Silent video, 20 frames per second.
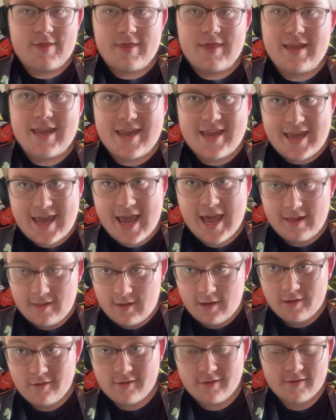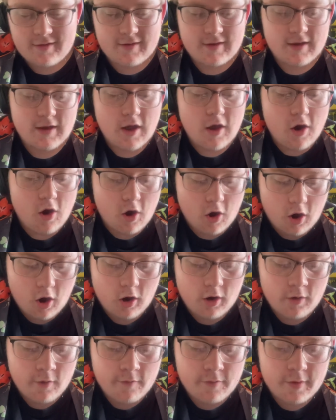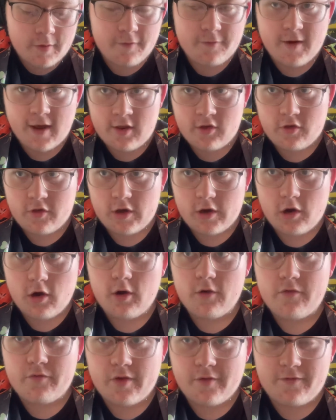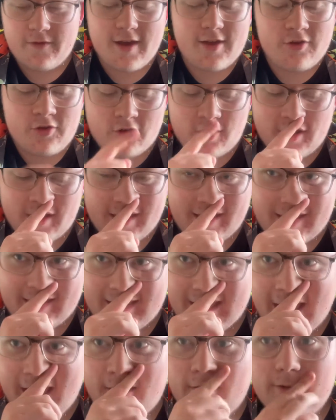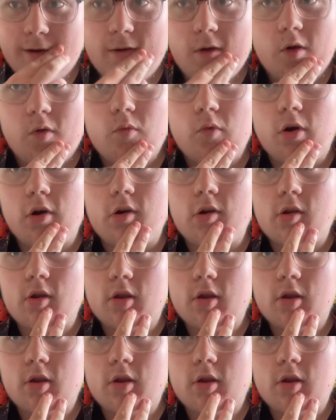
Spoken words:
the killers of the franchise. Now, what